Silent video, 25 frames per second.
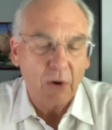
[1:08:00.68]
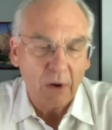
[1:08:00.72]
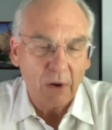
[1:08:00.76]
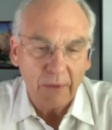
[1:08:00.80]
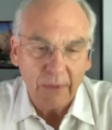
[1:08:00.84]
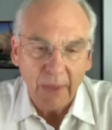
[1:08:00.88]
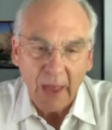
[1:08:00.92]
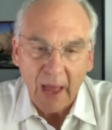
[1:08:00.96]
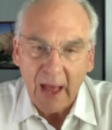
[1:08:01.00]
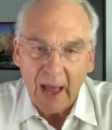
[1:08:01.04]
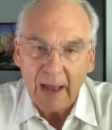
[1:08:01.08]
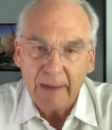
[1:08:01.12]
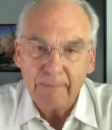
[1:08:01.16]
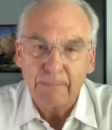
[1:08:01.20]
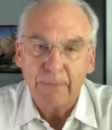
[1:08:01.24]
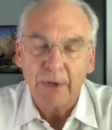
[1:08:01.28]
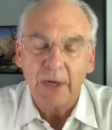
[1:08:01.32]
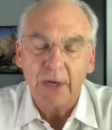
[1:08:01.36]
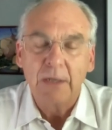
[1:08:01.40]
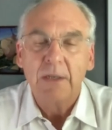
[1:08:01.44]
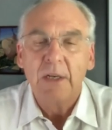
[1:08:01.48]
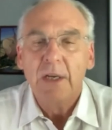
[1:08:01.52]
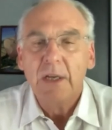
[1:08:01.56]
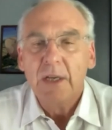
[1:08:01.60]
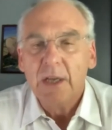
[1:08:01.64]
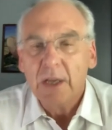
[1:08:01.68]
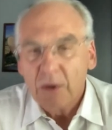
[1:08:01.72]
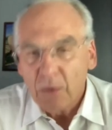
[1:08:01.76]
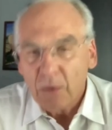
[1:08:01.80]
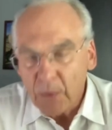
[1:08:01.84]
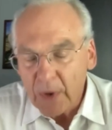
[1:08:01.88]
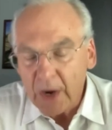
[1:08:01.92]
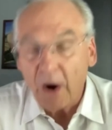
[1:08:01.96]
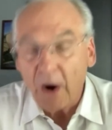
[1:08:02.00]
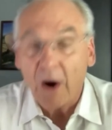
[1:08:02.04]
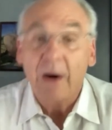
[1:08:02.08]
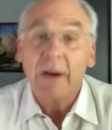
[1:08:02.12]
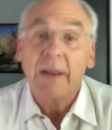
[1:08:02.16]
all that, but
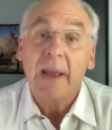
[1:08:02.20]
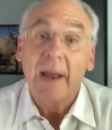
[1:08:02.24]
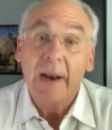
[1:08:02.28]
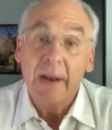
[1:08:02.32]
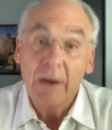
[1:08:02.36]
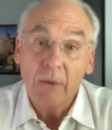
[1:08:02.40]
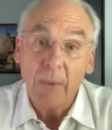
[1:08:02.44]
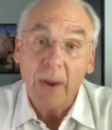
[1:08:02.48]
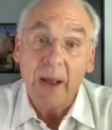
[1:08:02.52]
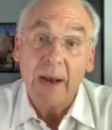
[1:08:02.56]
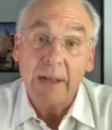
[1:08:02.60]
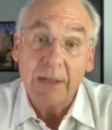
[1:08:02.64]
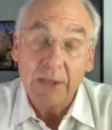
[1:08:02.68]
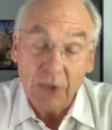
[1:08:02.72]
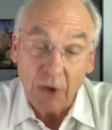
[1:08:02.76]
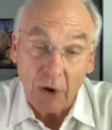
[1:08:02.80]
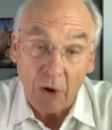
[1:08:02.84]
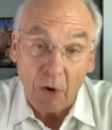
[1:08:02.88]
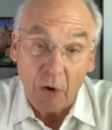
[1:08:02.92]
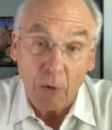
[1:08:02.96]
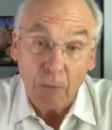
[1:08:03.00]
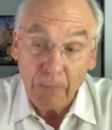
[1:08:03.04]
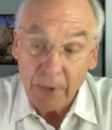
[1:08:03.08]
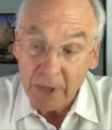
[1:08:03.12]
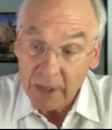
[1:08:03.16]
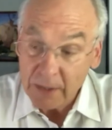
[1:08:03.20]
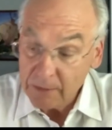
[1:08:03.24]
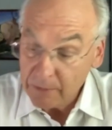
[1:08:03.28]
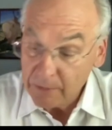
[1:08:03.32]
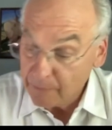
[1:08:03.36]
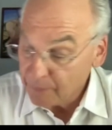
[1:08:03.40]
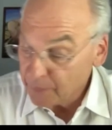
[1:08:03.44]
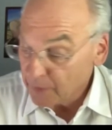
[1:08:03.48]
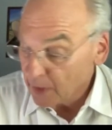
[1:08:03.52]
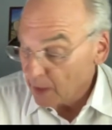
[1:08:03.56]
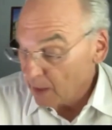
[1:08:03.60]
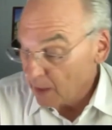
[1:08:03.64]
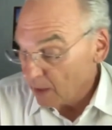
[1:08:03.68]
we are getting ready to open.
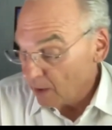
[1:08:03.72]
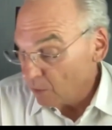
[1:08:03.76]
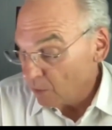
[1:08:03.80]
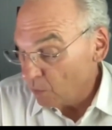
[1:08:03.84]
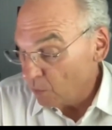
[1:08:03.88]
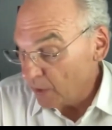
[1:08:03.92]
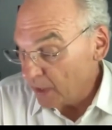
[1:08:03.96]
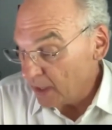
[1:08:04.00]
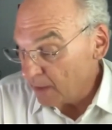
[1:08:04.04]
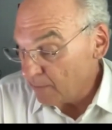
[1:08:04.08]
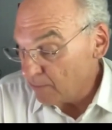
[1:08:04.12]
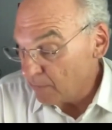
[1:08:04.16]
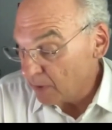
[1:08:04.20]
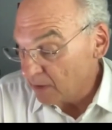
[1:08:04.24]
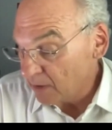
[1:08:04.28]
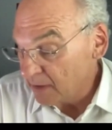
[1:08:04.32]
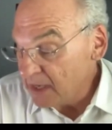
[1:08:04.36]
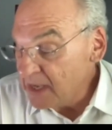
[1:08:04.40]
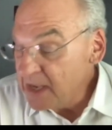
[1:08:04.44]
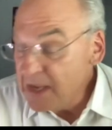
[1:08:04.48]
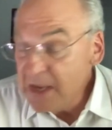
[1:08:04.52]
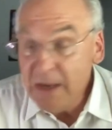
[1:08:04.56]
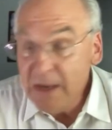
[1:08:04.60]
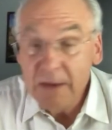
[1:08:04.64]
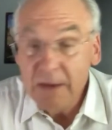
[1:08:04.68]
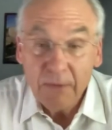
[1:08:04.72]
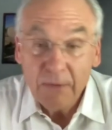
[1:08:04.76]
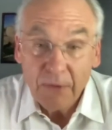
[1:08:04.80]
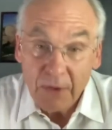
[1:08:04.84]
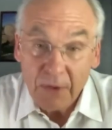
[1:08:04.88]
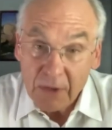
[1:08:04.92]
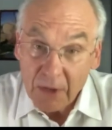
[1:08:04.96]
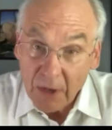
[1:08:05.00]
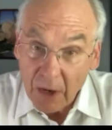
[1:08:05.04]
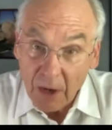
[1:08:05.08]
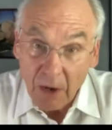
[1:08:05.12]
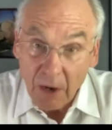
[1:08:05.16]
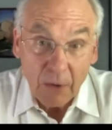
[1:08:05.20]
We believe,
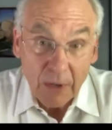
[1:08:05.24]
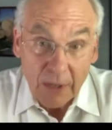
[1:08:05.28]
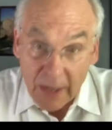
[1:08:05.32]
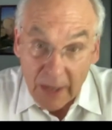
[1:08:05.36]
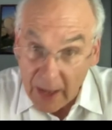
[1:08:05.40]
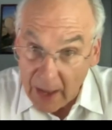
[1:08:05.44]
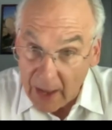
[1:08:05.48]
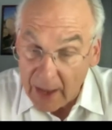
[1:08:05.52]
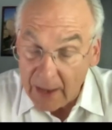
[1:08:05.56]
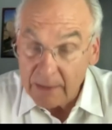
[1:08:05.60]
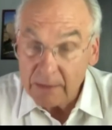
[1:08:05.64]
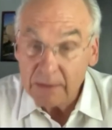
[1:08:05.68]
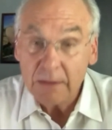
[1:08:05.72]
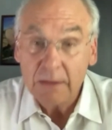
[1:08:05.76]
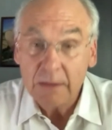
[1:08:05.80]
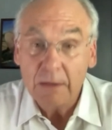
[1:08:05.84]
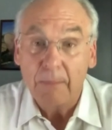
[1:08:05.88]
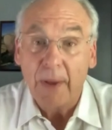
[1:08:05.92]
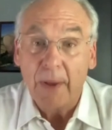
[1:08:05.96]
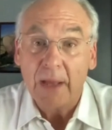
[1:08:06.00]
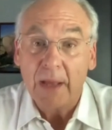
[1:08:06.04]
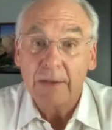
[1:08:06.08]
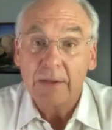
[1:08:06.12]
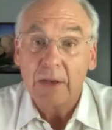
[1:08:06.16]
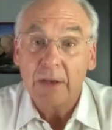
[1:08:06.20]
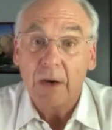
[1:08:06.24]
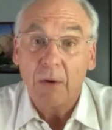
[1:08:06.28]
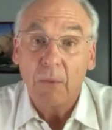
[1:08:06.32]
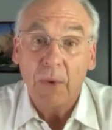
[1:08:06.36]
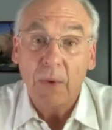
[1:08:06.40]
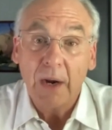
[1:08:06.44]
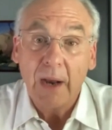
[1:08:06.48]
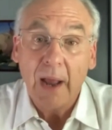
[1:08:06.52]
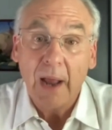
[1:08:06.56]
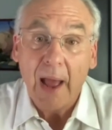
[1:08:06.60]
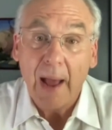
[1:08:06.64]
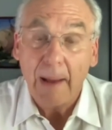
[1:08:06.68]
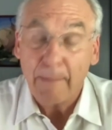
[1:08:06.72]
you know, again, depending on
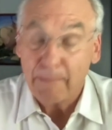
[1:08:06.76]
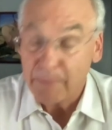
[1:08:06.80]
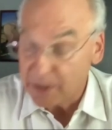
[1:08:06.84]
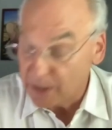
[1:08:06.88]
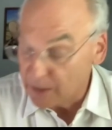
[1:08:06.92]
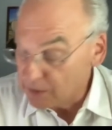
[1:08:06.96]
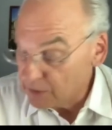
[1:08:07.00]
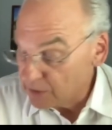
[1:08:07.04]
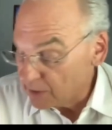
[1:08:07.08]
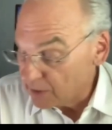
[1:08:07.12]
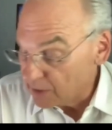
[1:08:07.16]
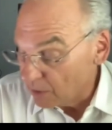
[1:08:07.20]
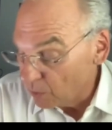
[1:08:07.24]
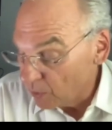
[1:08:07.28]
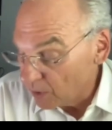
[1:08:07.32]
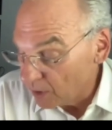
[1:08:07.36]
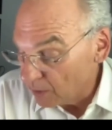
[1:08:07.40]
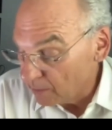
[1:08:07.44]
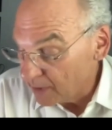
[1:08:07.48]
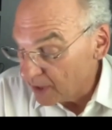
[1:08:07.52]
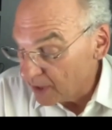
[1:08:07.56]
what happens, that we'll